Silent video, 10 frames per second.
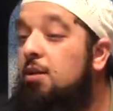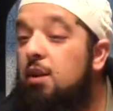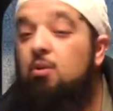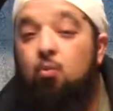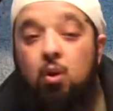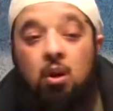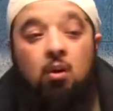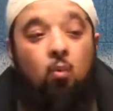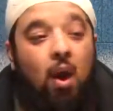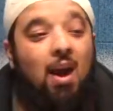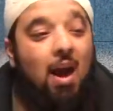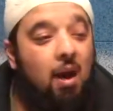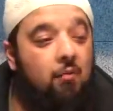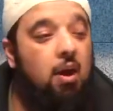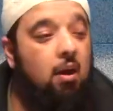that this will weigh
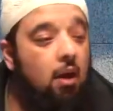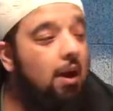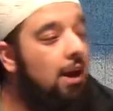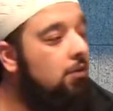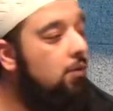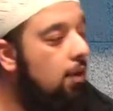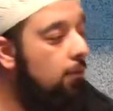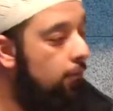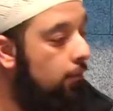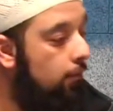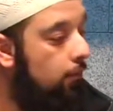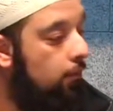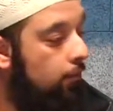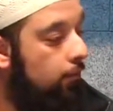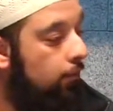heavy against him.
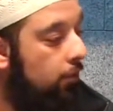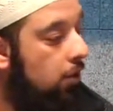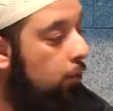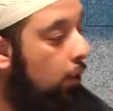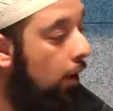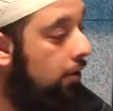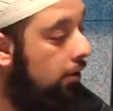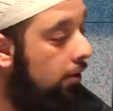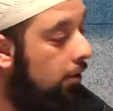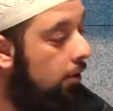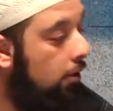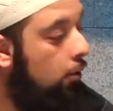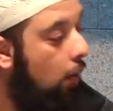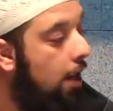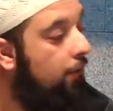This will
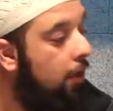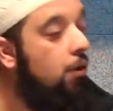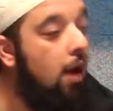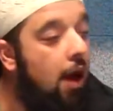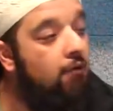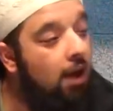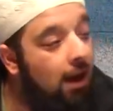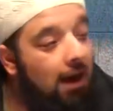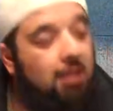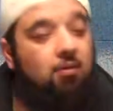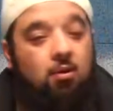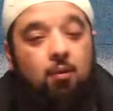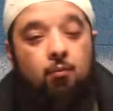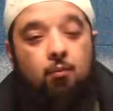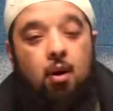what? Weigh very heavy against
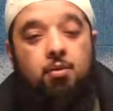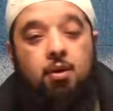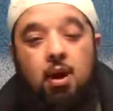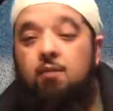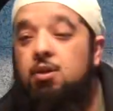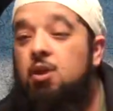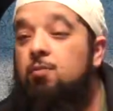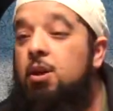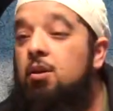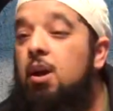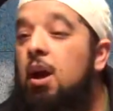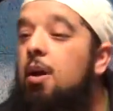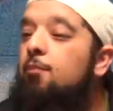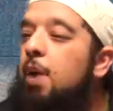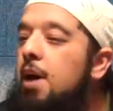him on the day of judgment,
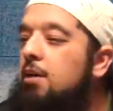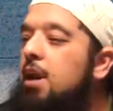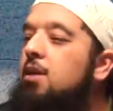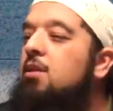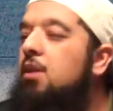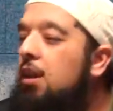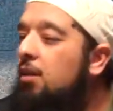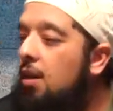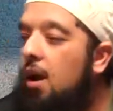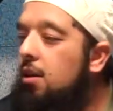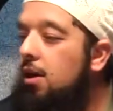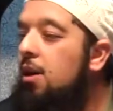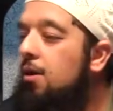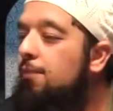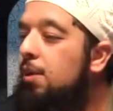but it's still not
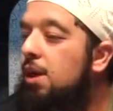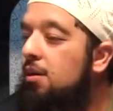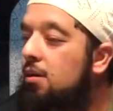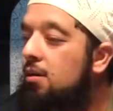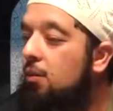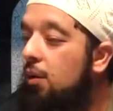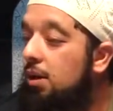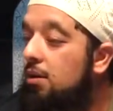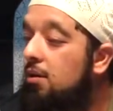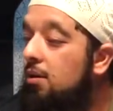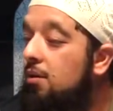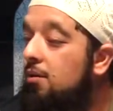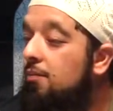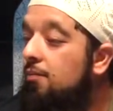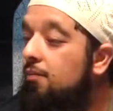a complete what?
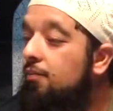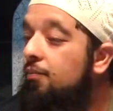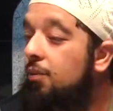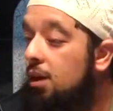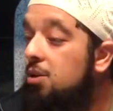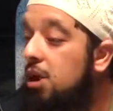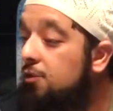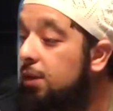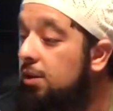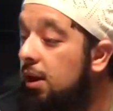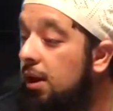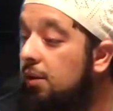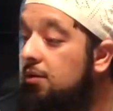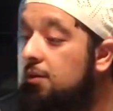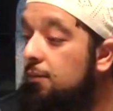Judgment
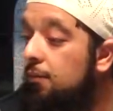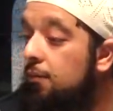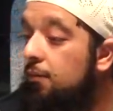against him.